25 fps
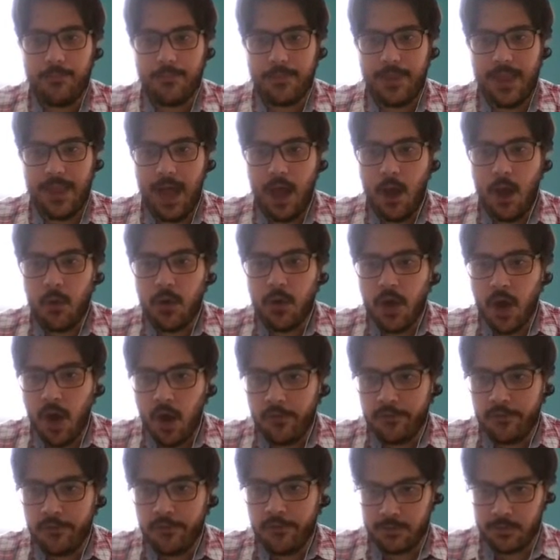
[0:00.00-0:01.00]
how
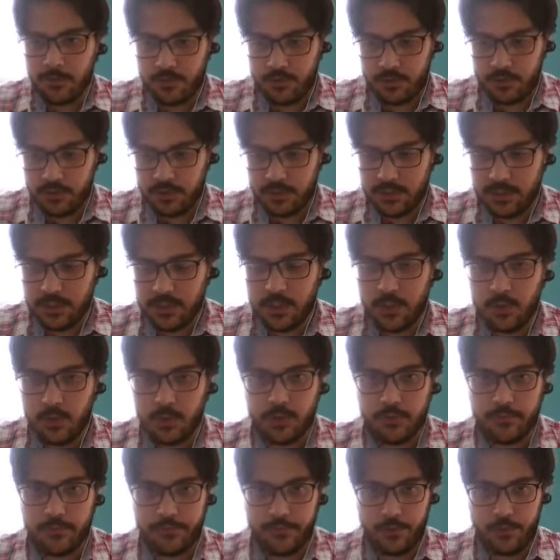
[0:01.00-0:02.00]
comfortable students are going
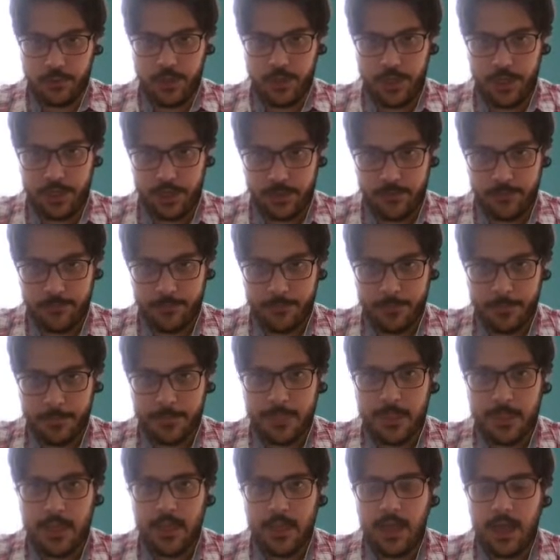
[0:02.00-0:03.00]
to feel here,
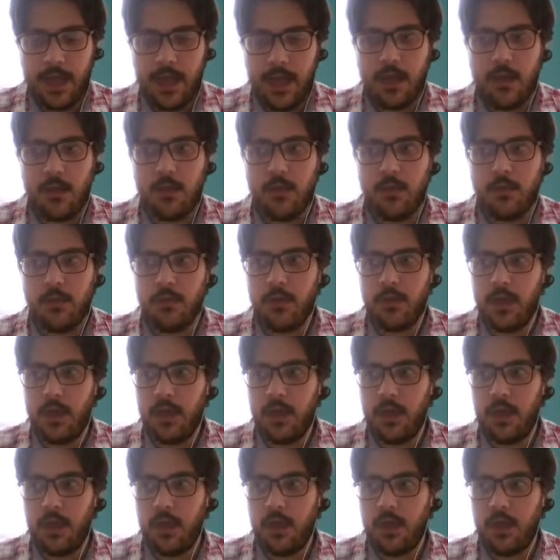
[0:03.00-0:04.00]
how
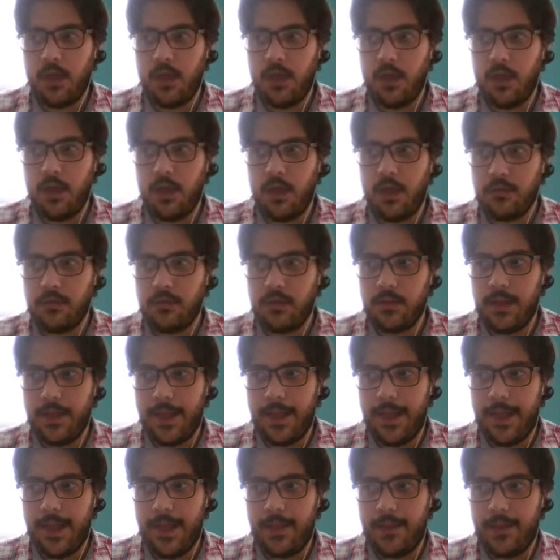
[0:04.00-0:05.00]

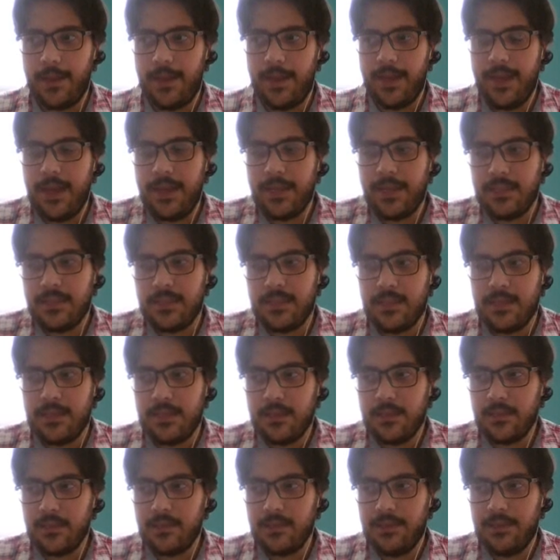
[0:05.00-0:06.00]
in
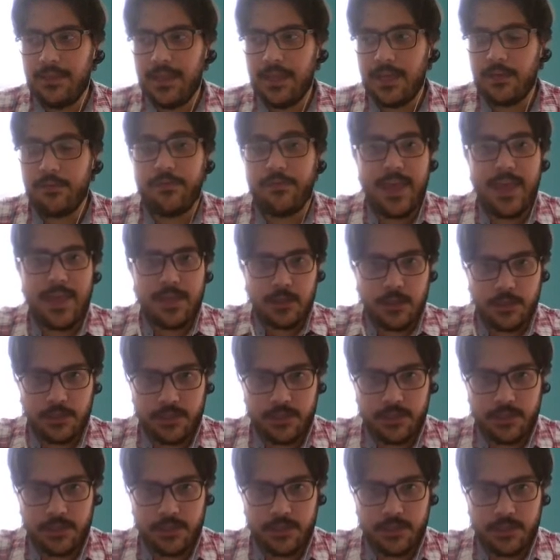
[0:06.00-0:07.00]
the advantages
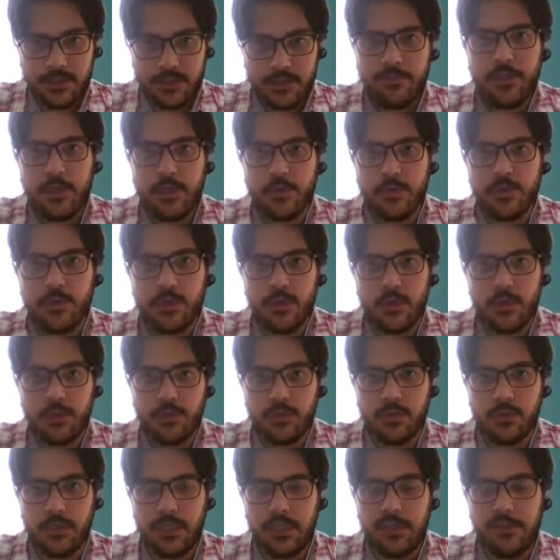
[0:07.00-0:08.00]
that the
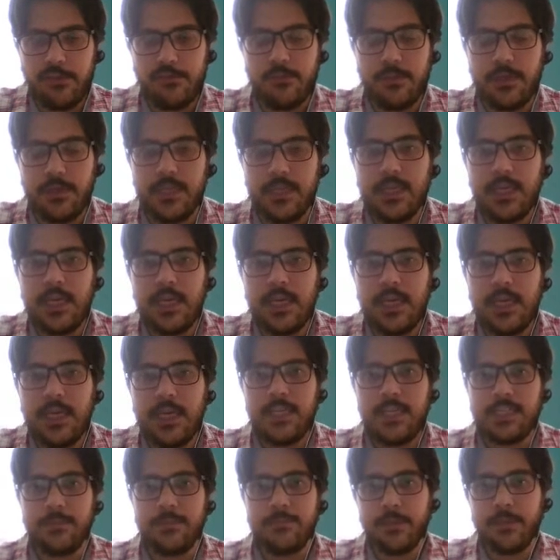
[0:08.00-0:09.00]
video is going to give me
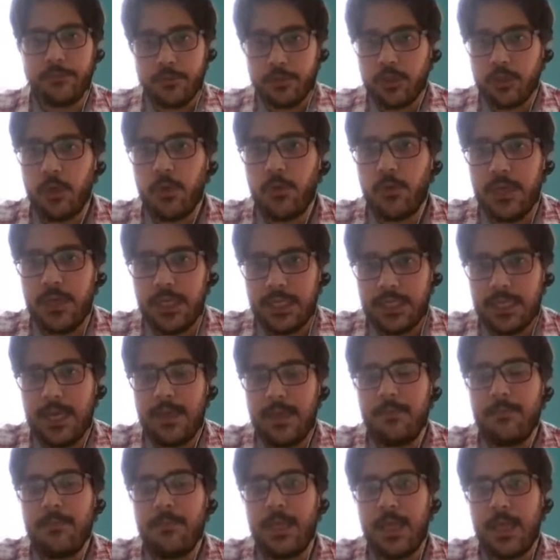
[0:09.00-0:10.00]
in terms of showing
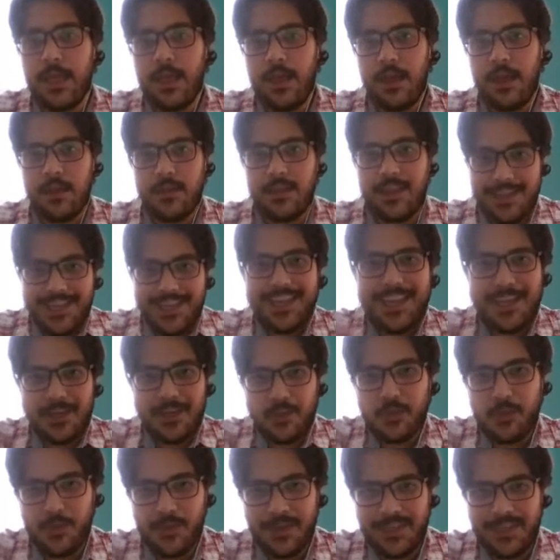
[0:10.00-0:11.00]
them that they can
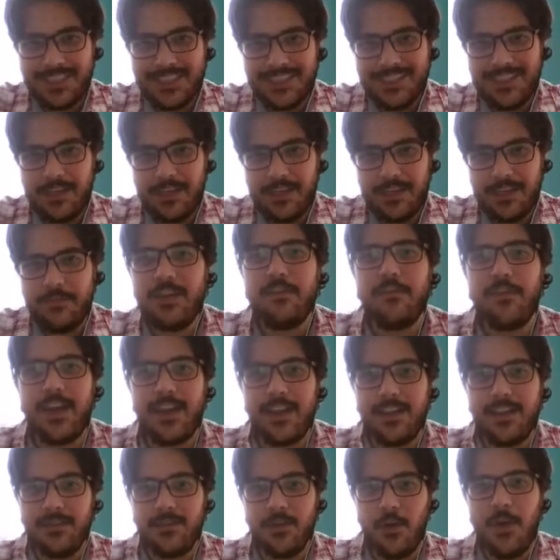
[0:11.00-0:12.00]
do it, even if
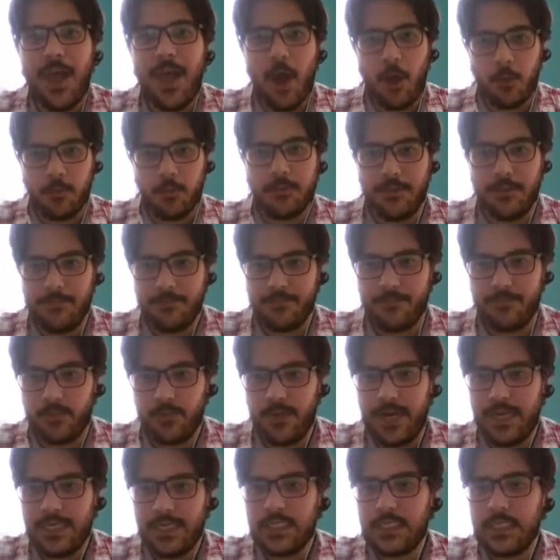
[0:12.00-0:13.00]
I don't help them,
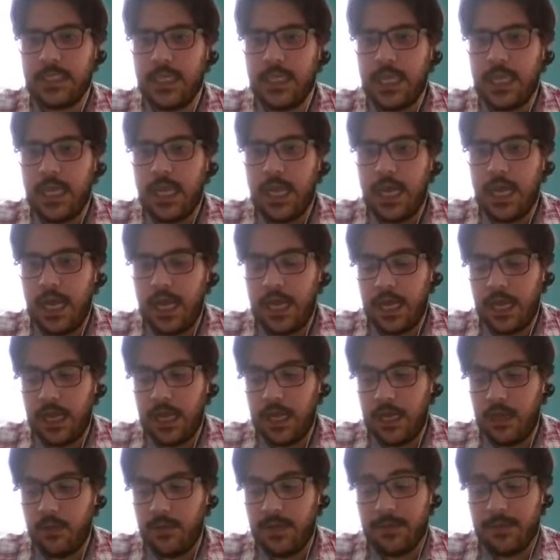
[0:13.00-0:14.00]
right?
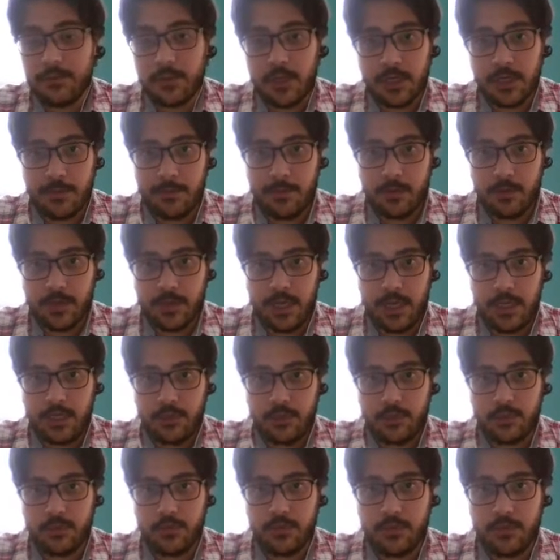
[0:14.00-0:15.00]
When I'm talking about
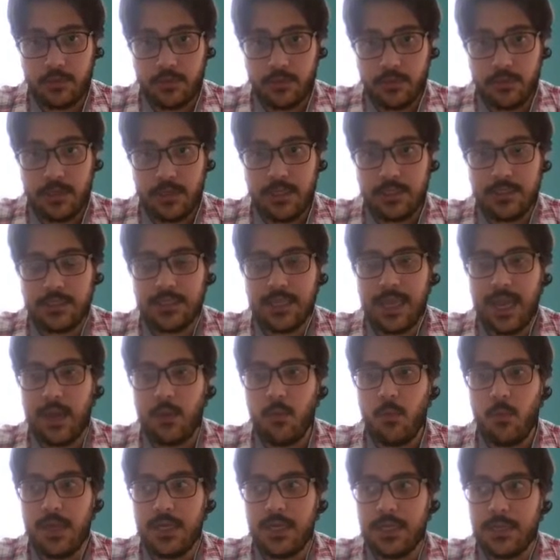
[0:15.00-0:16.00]
A2 students, I
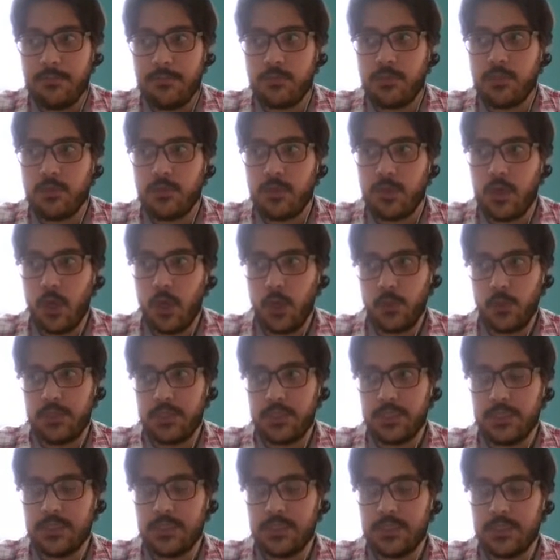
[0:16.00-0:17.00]
want them to
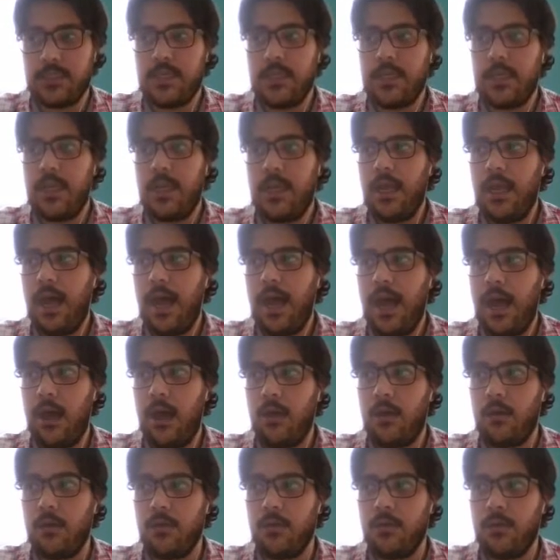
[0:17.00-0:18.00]
notice
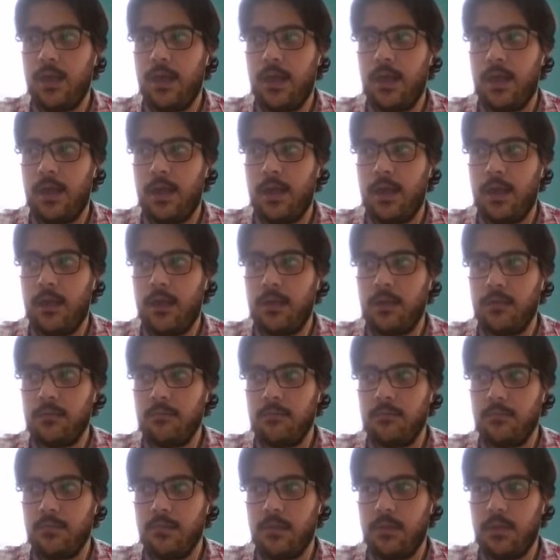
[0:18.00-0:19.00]
how
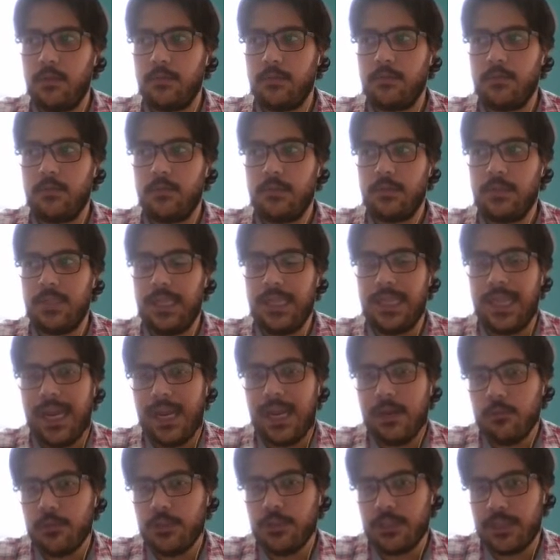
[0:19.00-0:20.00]
the
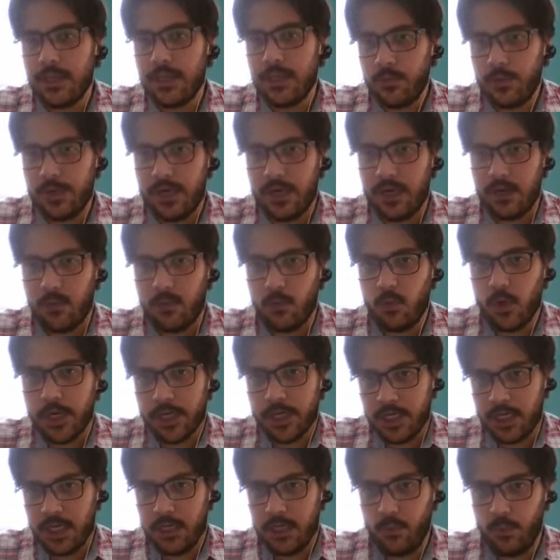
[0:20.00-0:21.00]
language that we are
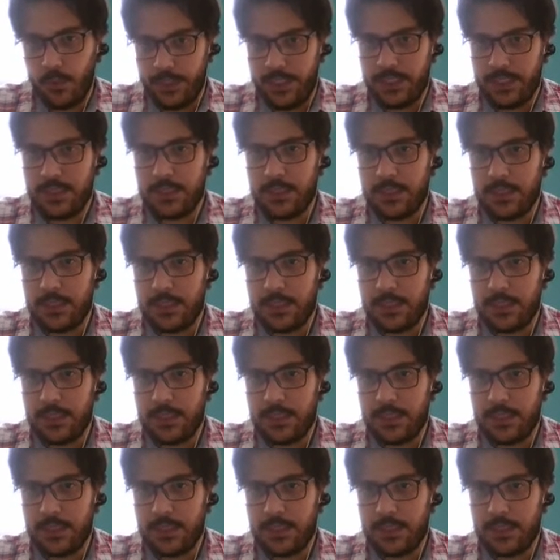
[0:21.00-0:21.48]
working with